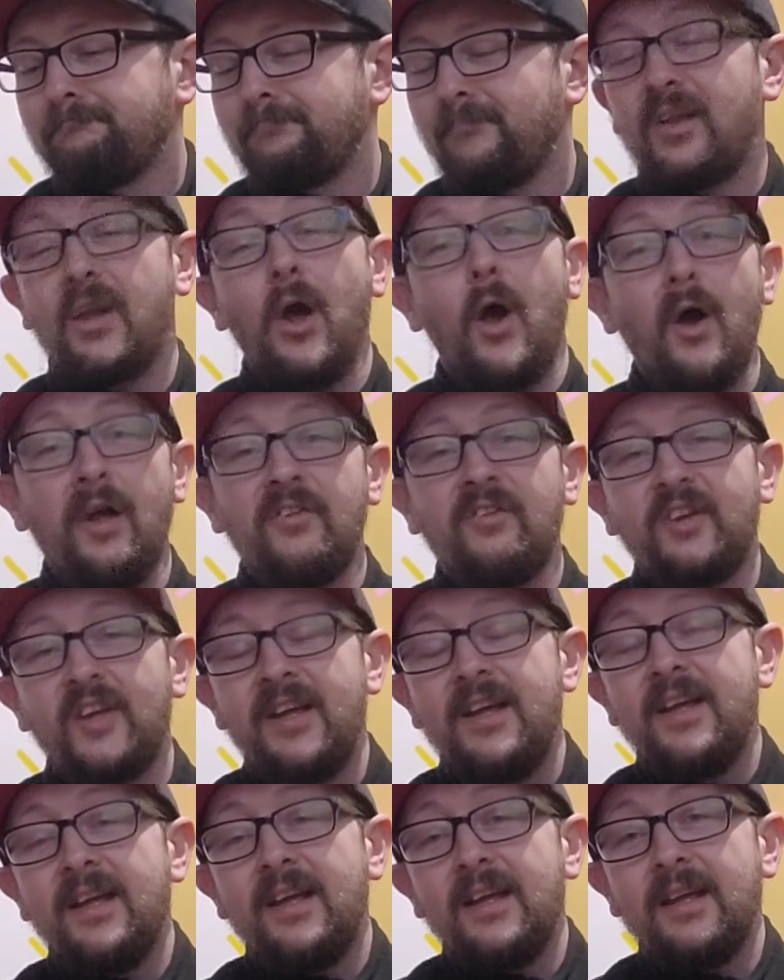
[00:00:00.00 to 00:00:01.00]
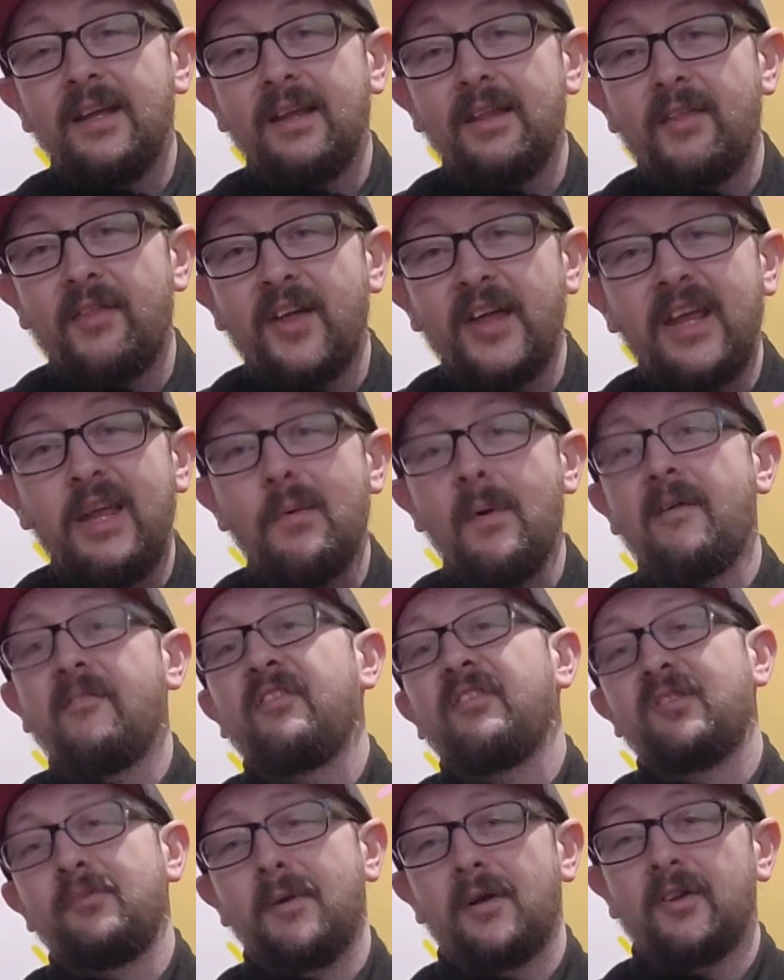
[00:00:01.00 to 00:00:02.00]
Guys, thank you ever
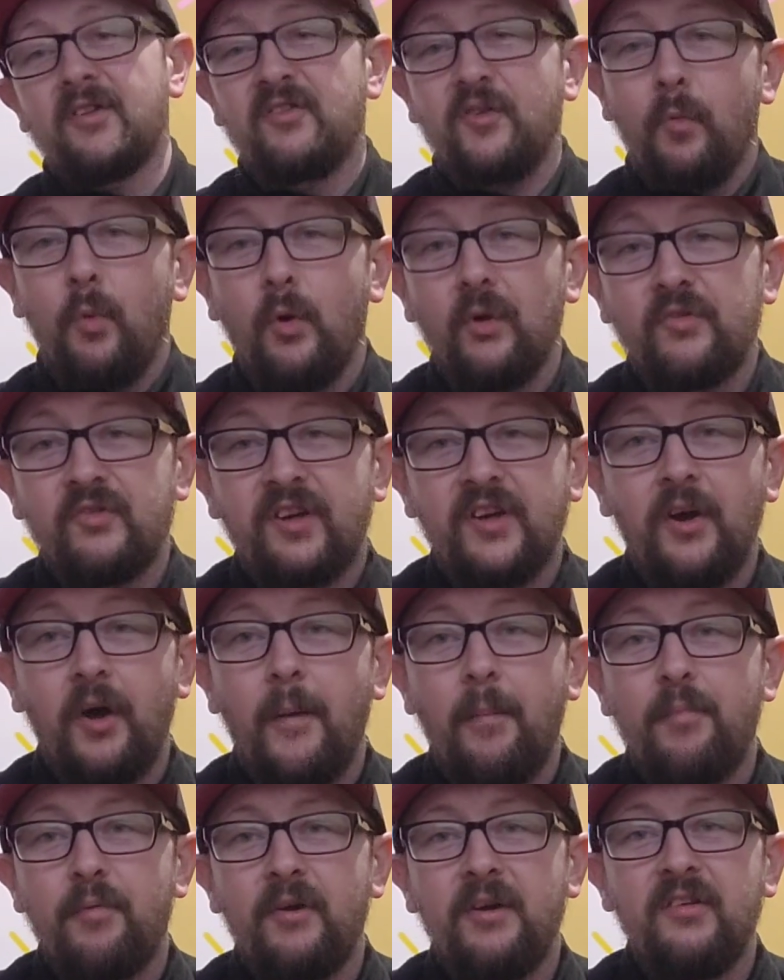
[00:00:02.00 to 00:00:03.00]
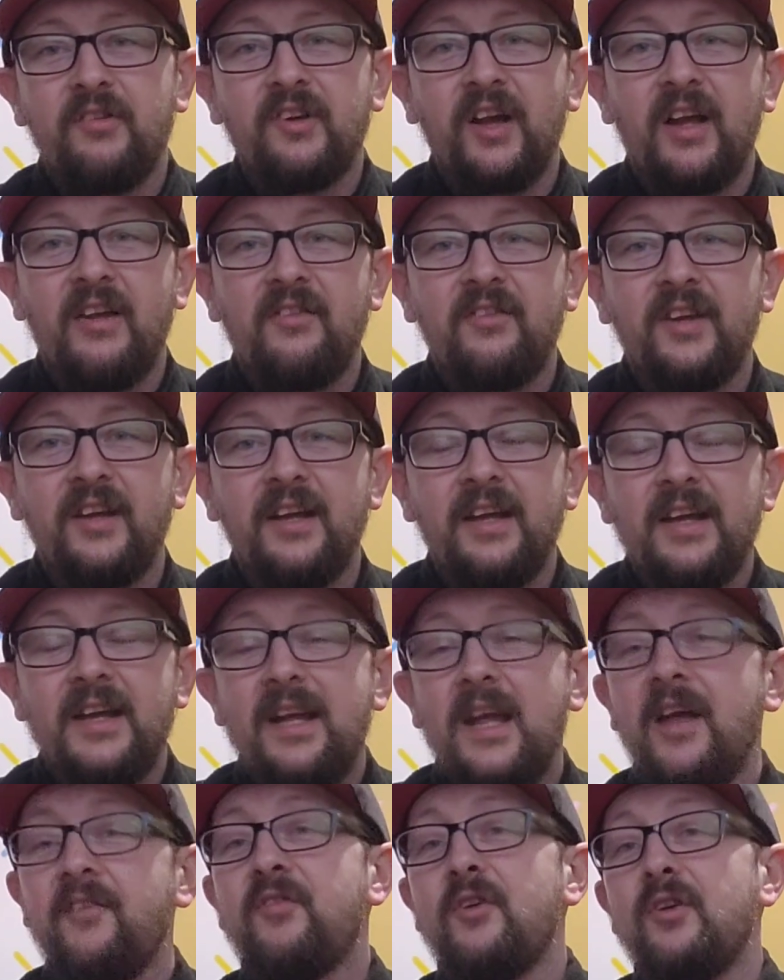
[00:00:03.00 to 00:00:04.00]
so much for watching. I appreciate it.
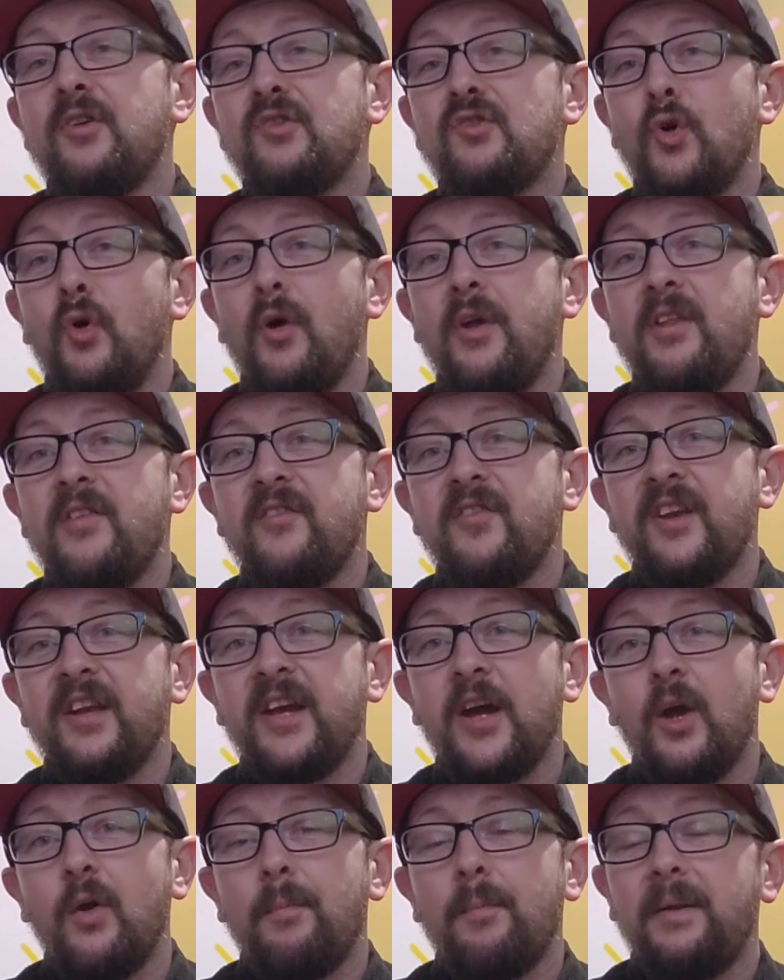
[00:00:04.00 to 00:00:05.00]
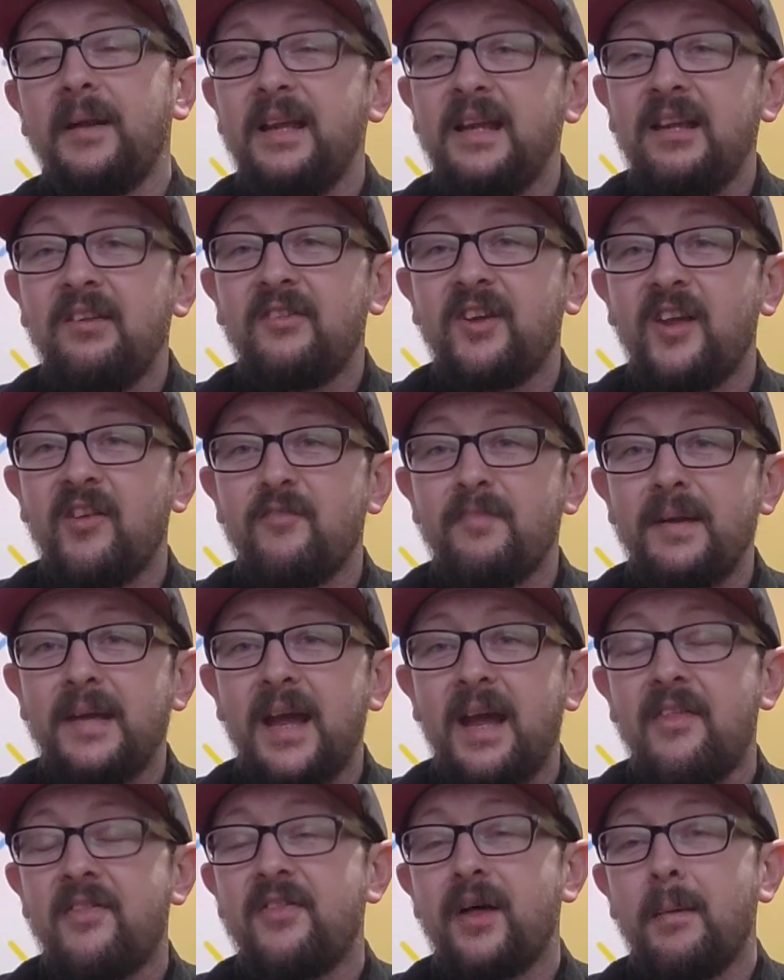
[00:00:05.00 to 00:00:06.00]
If you enjoyed the video, please give me
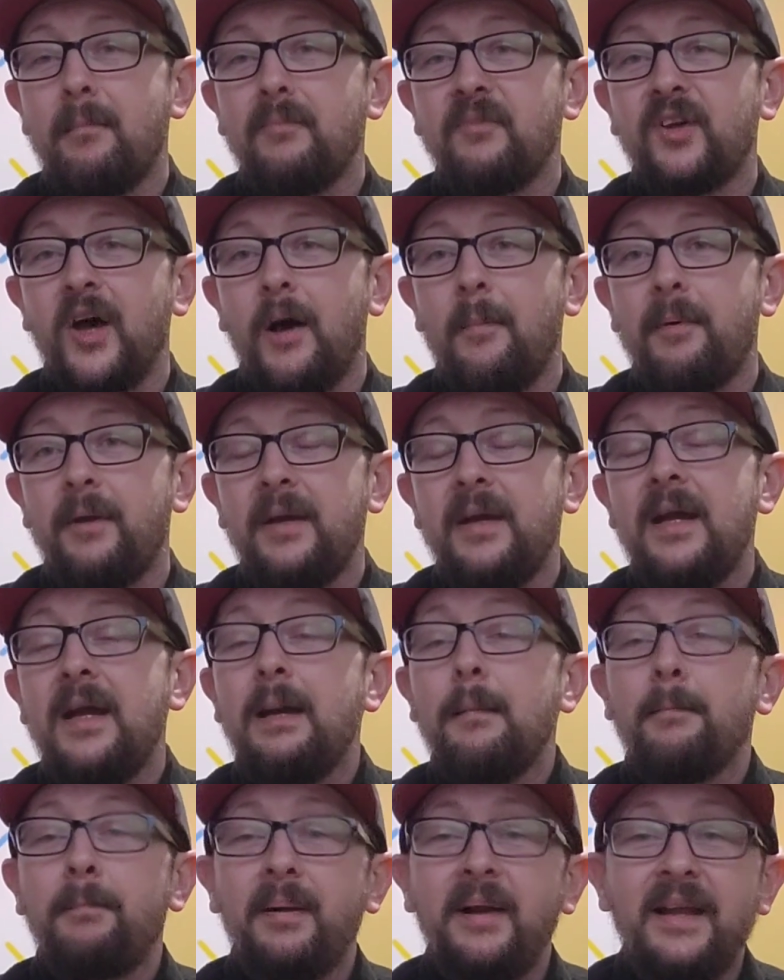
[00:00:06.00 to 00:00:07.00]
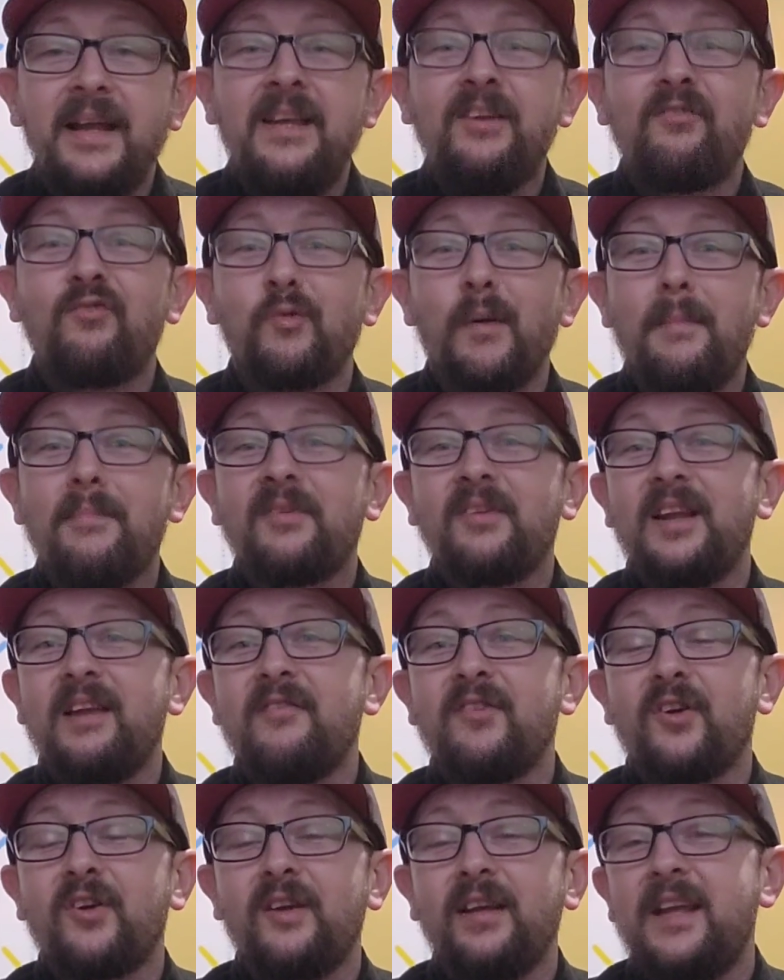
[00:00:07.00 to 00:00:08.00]
a thumbs up. Please remember
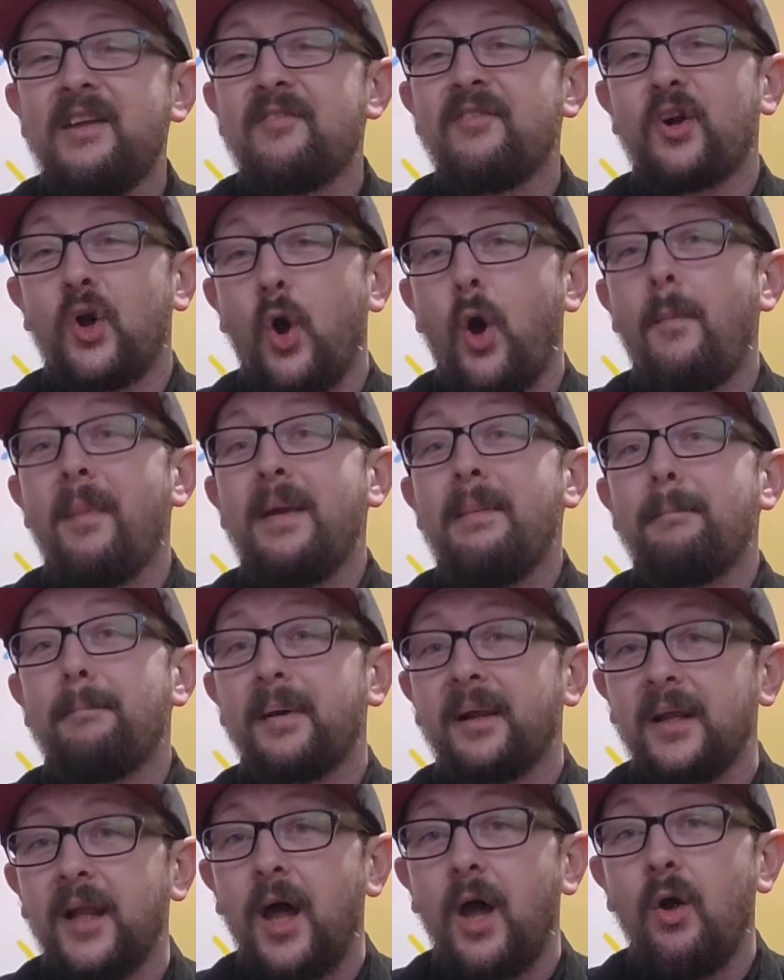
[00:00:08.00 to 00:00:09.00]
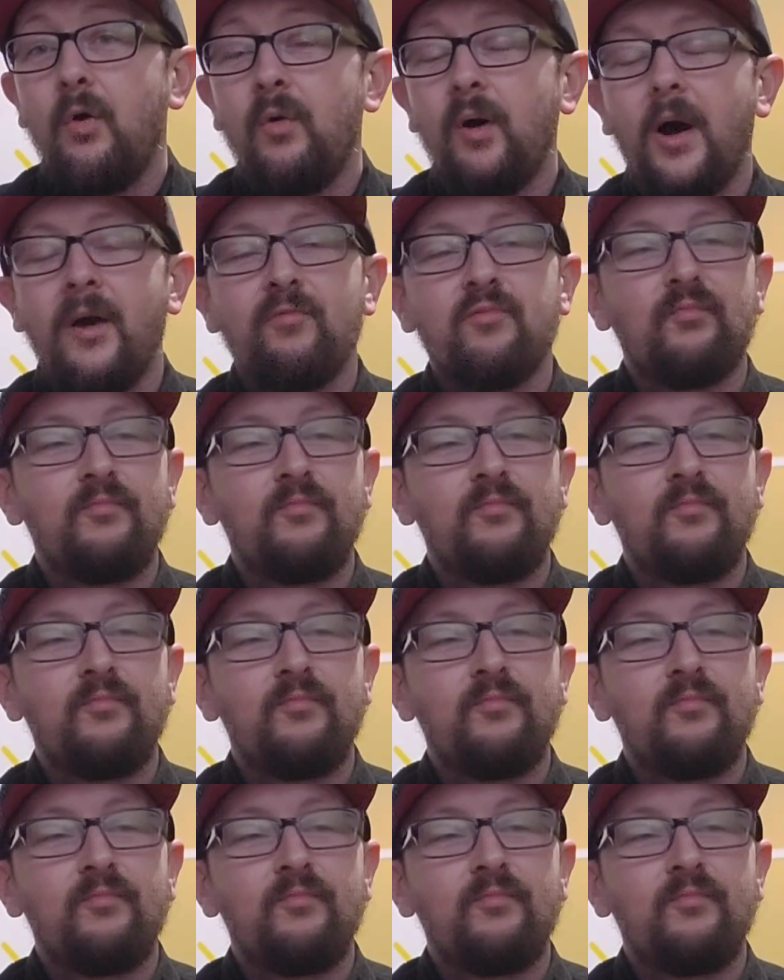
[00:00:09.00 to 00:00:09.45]
to leave a comment below. I